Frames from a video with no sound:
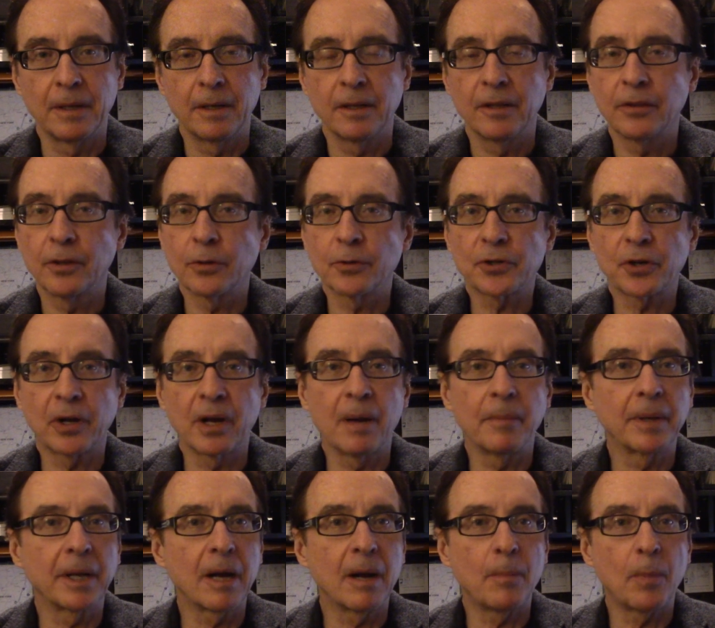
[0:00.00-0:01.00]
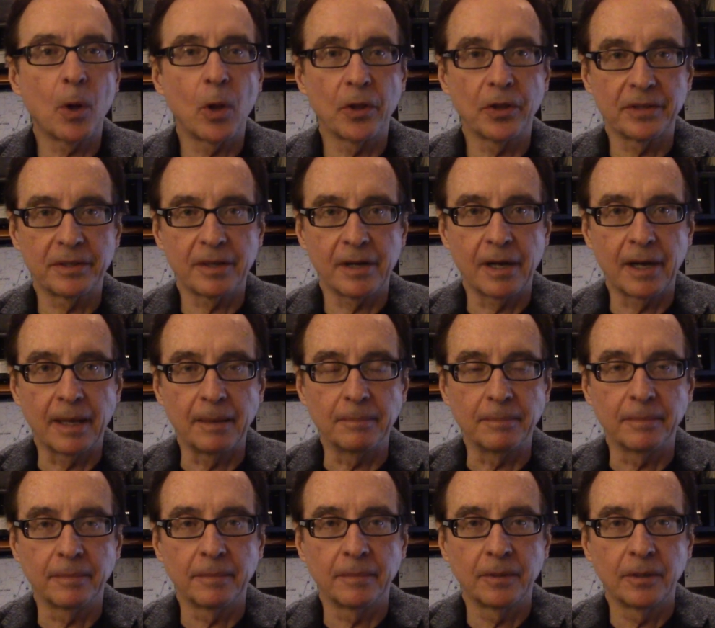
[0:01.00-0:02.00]
Those are coming up all the time.
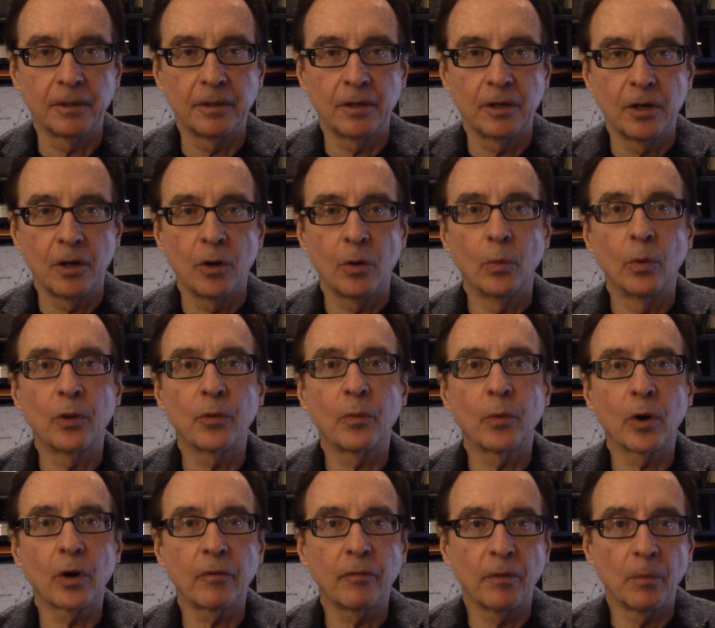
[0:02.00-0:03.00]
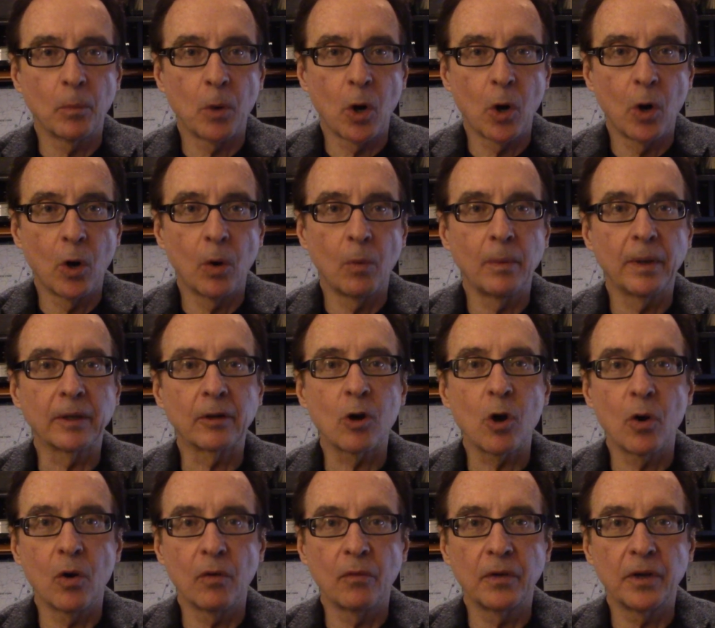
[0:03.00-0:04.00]
With work from home and
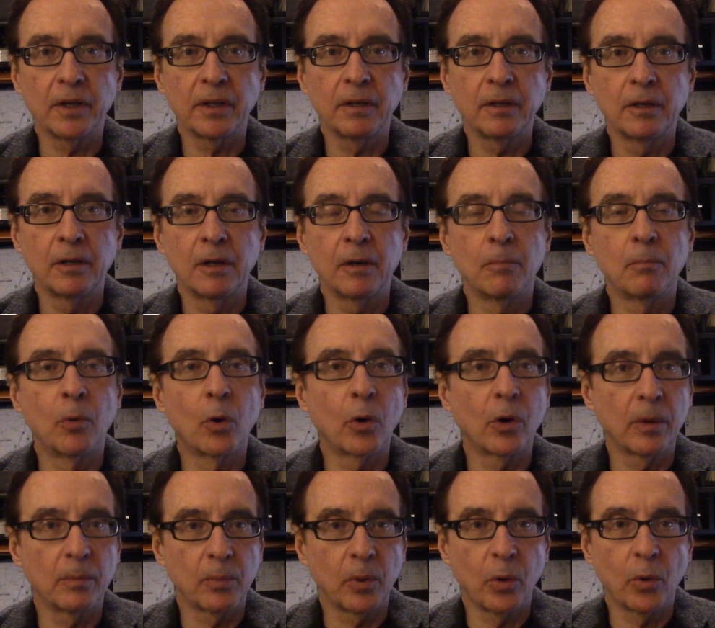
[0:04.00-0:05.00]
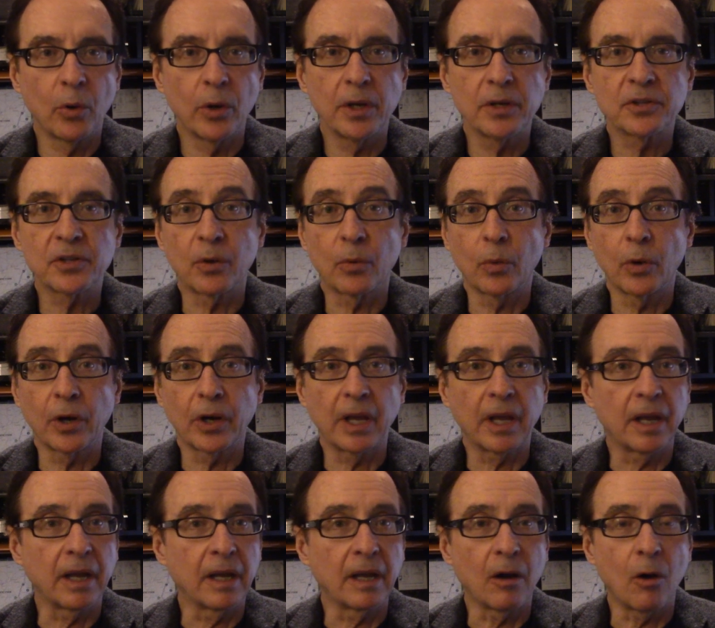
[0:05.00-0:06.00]
COVID, more employees are
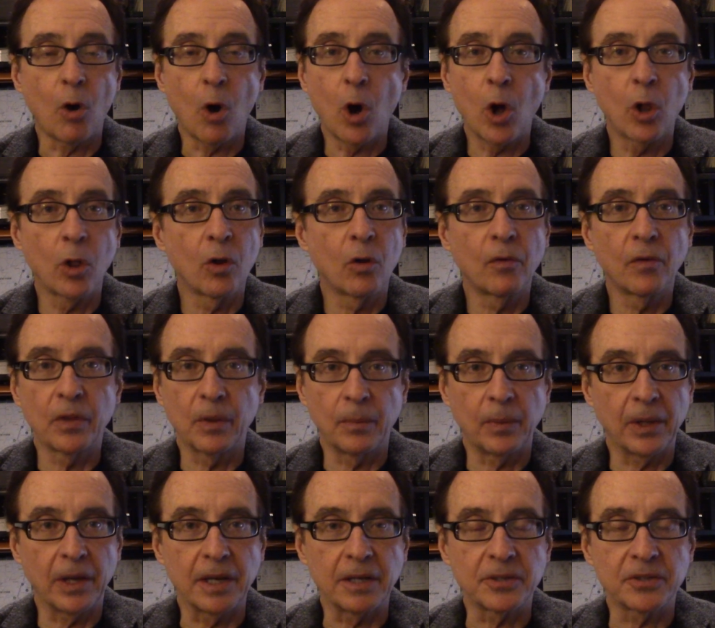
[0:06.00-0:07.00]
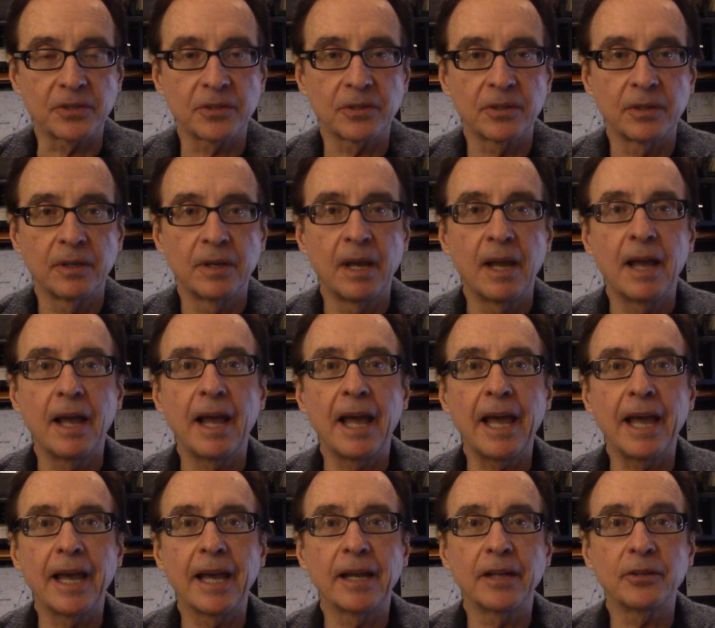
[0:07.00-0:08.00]
working all over the place,
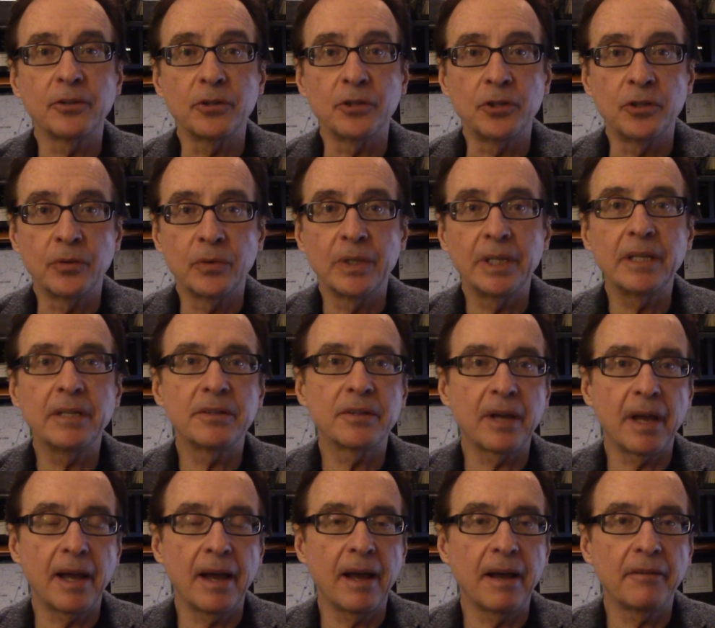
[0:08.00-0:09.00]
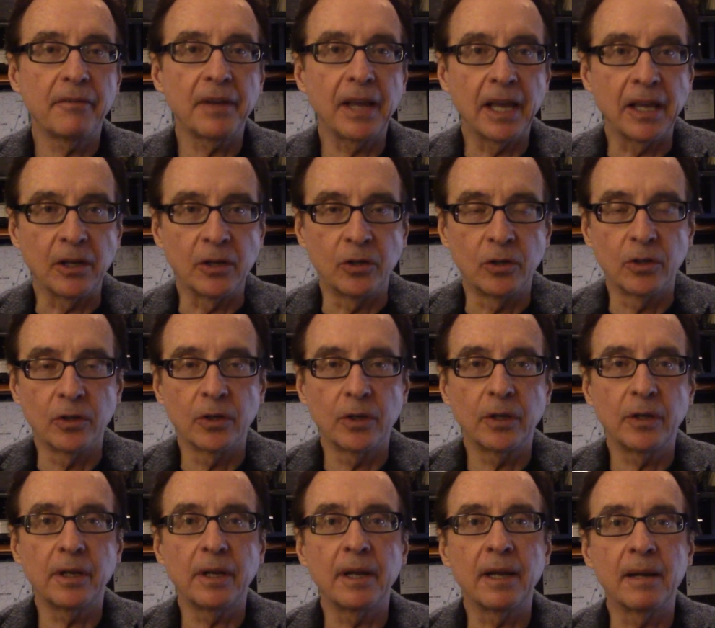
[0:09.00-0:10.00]
and you need to have a
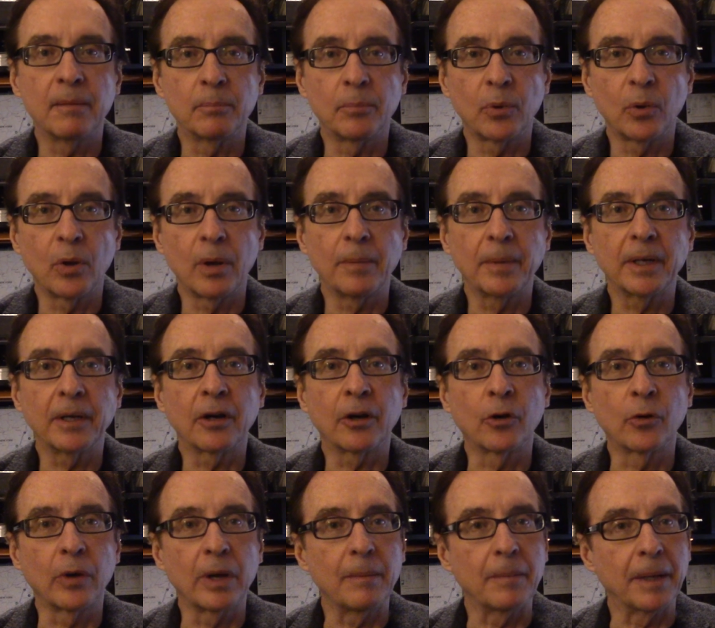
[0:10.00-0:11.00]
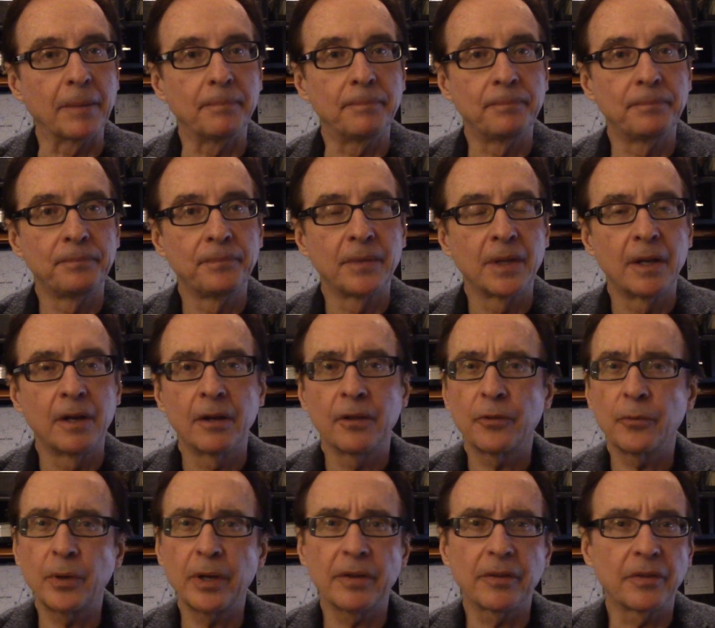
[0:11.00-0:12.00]
good employment agreement.
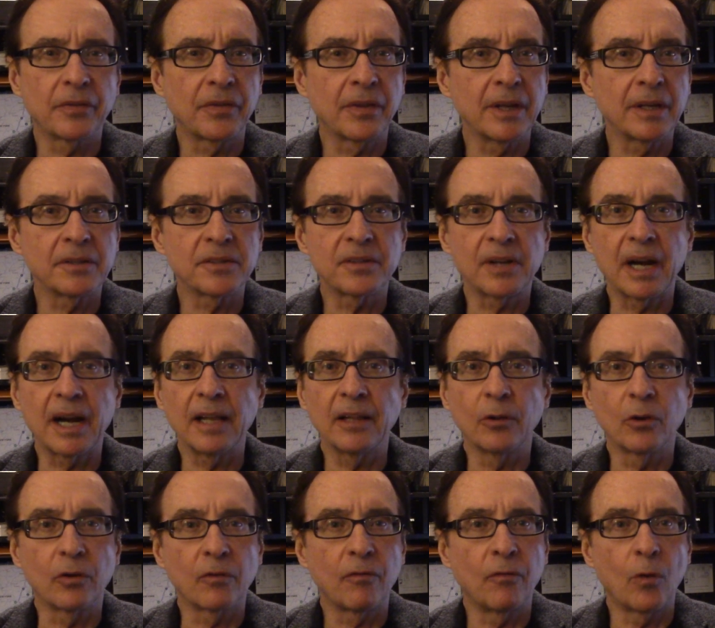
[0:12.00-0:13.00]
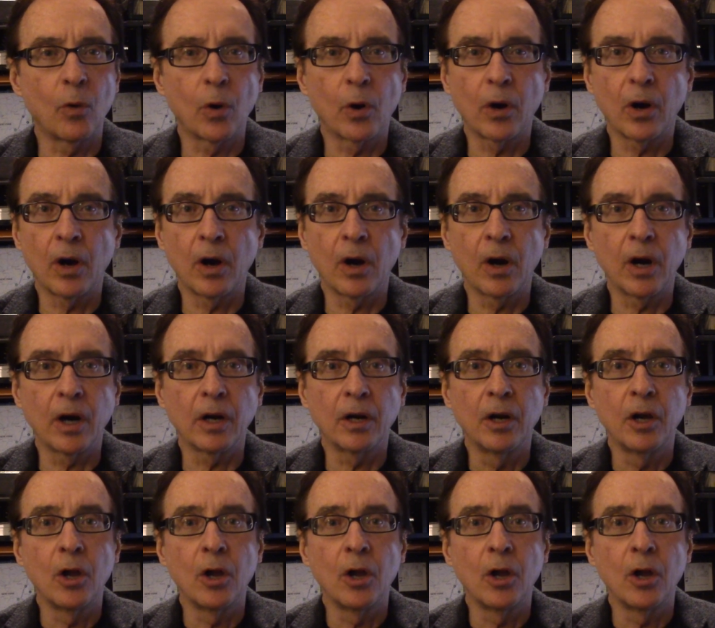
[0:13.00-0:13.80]
Three of the things that I look for are,